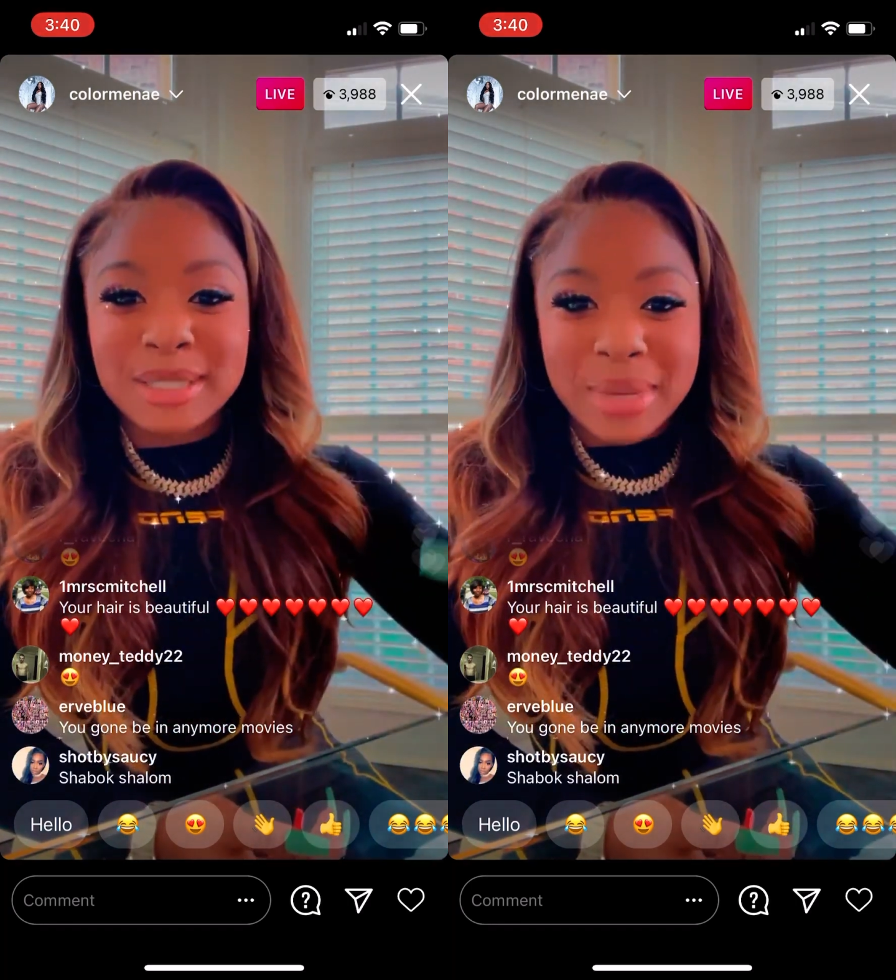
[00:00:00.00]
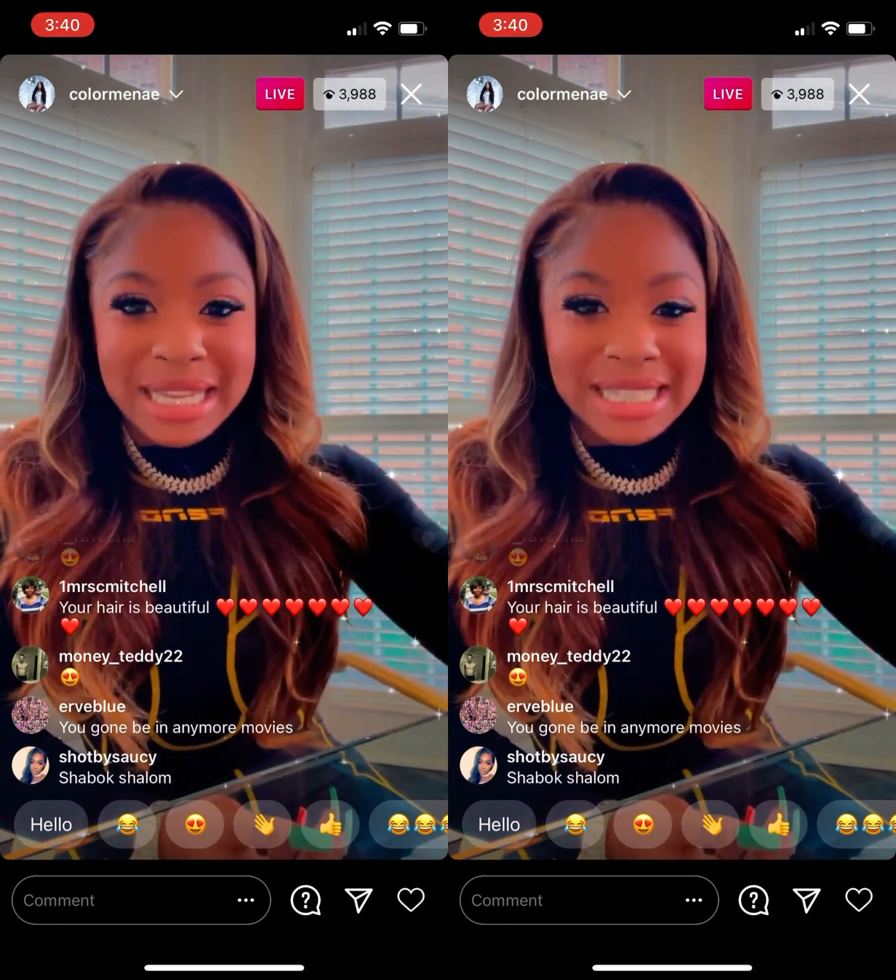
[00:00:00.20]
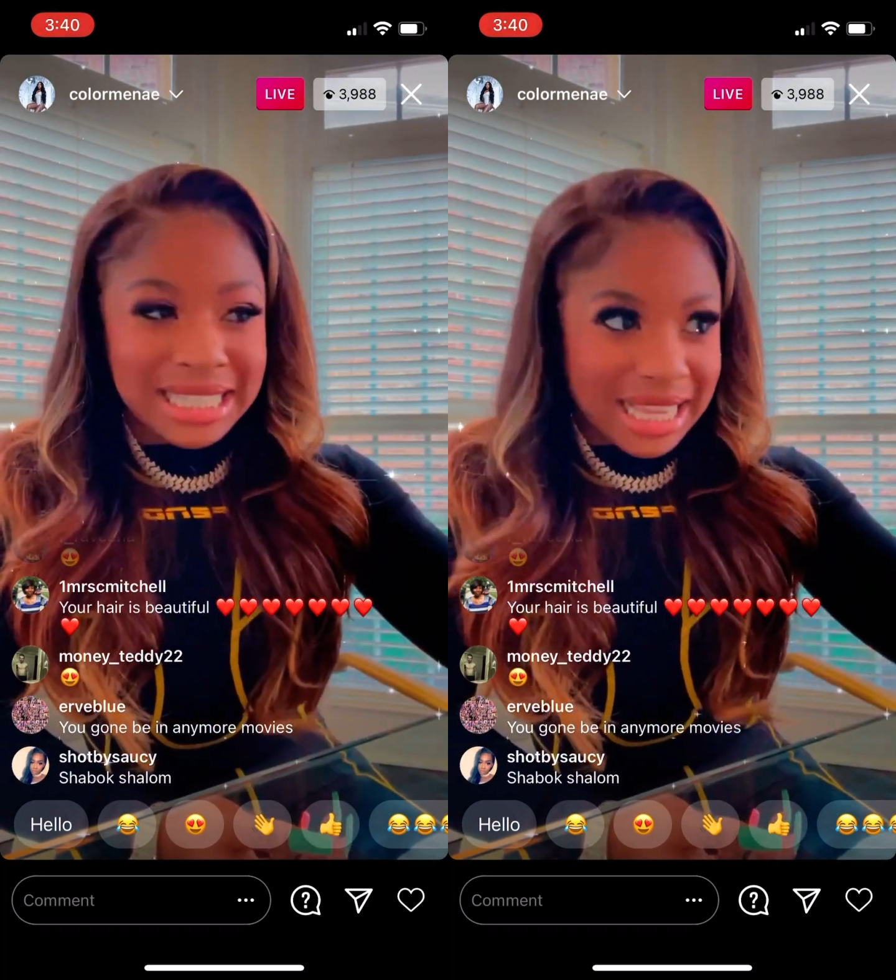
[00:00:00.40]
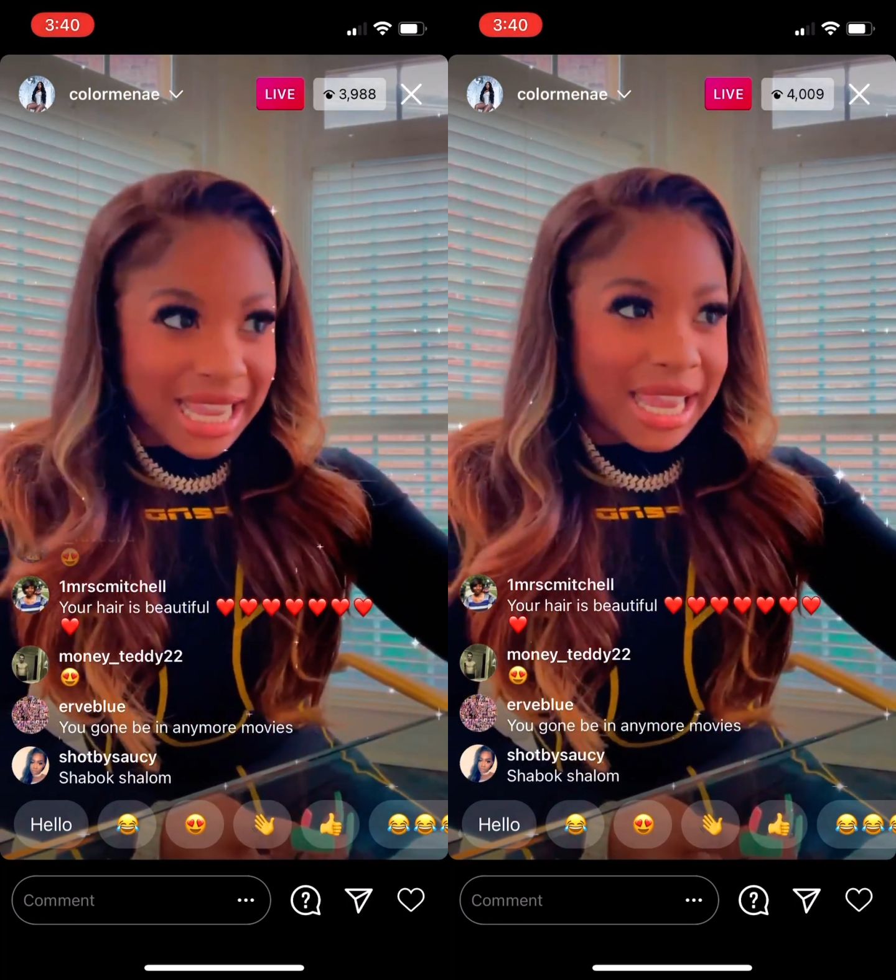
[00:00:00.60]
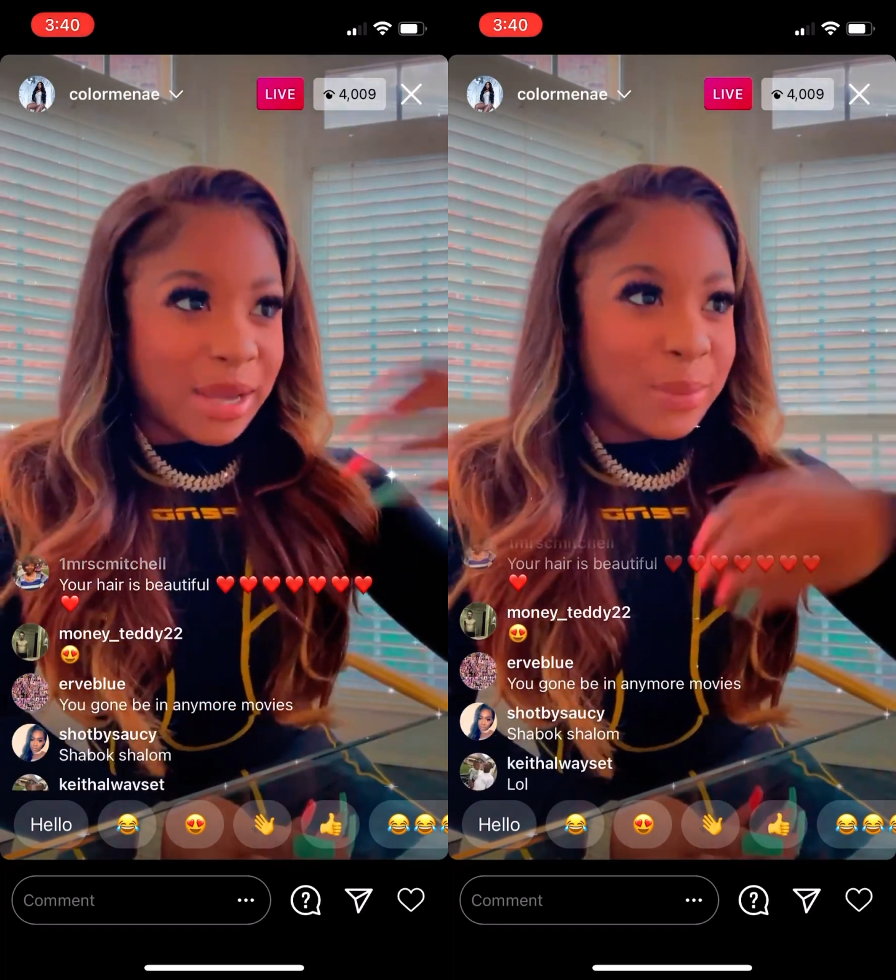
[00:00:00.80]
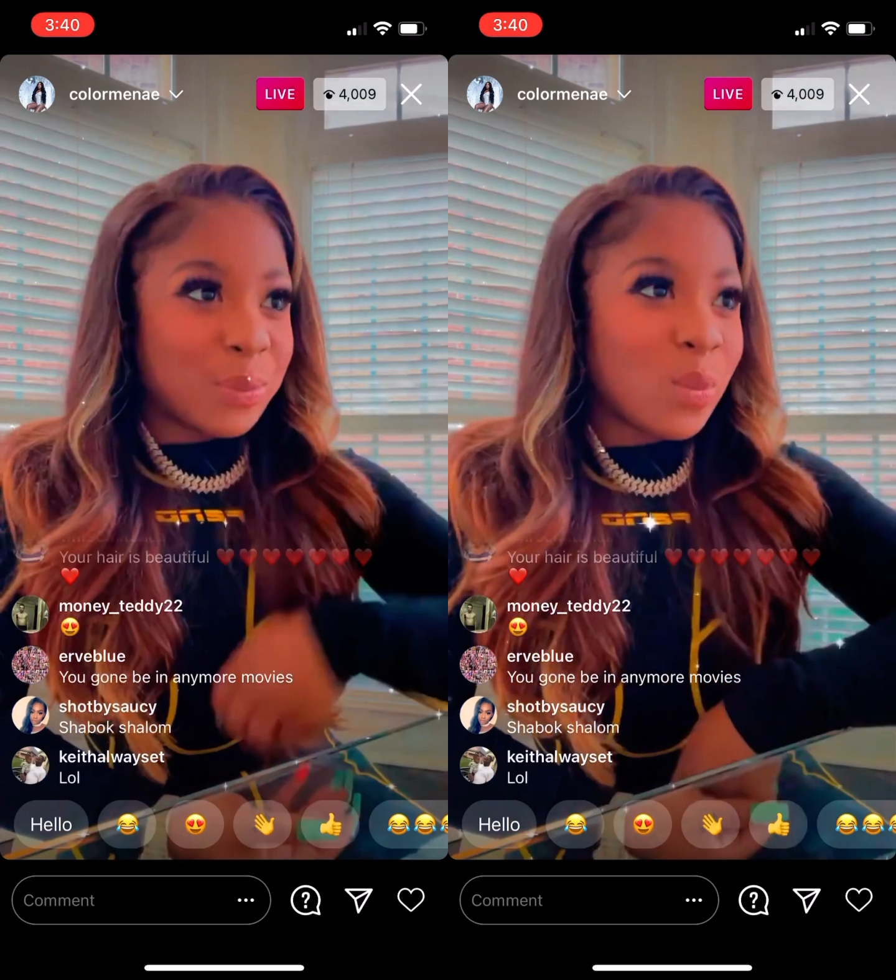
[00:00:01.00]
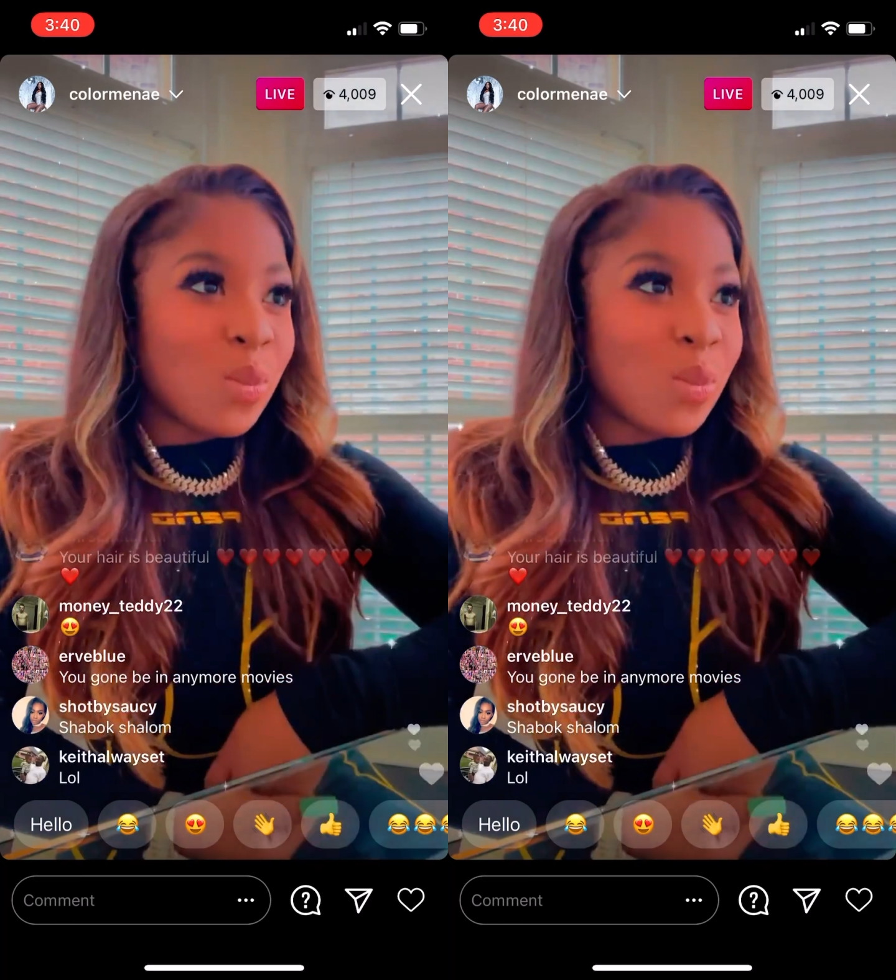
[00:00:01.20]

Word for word: me see.